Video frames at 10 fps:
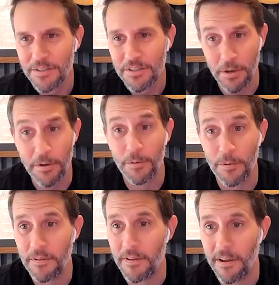
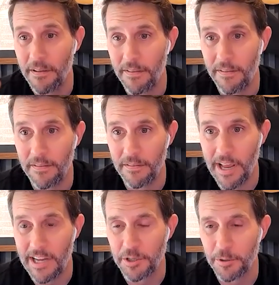So. Th-
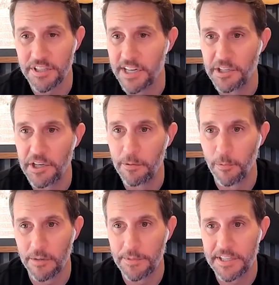as you were saying, you didn't
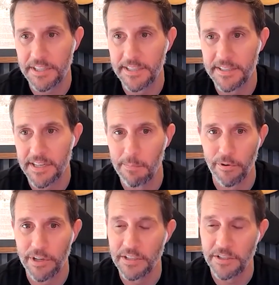want to be a stateside Marine,